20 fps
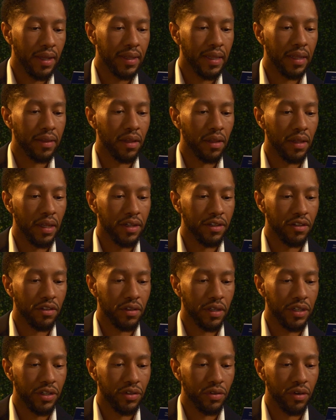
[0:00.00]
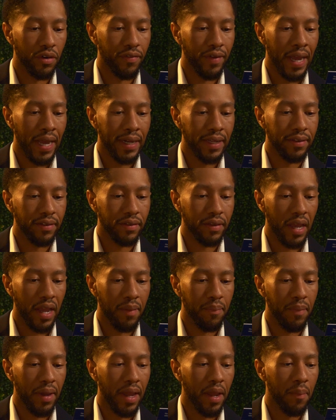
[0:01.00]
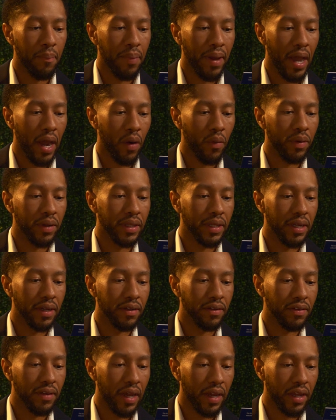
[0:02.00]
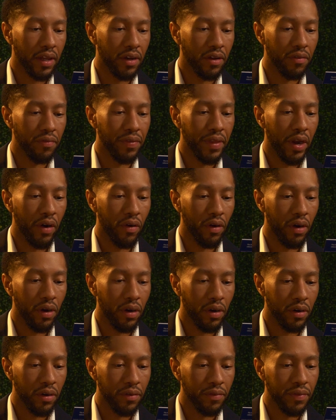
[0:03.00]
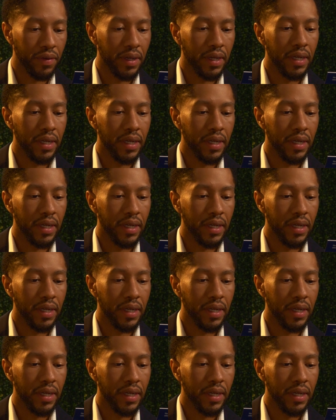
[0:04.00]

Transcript: that the legislature of any state may empower the executive thereof